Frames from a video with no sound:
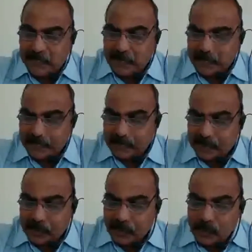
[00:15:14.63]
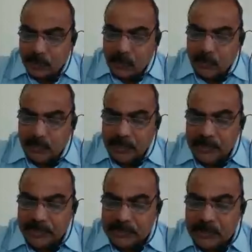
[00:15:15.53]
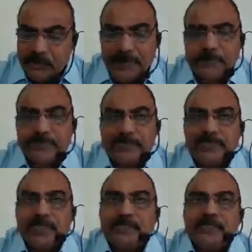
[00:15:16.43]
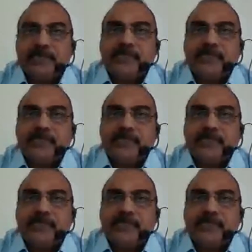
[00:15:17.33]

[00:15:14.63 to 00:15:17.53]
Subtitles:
rope where there is no twisting.